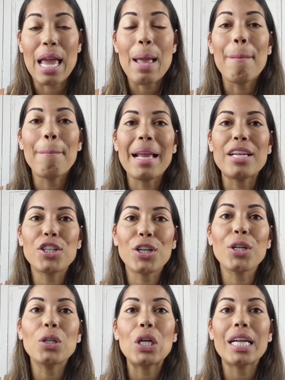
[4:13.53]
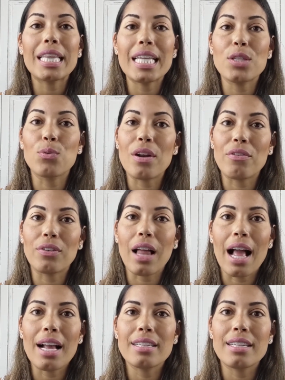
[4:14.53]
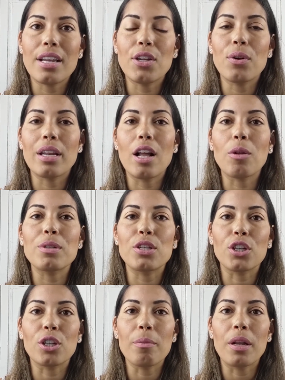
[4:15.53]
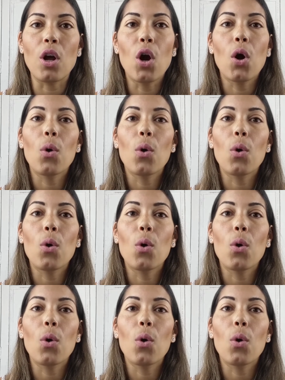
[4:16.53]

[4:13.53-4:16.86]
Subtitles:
Make sure you look at these red flags and you can help determine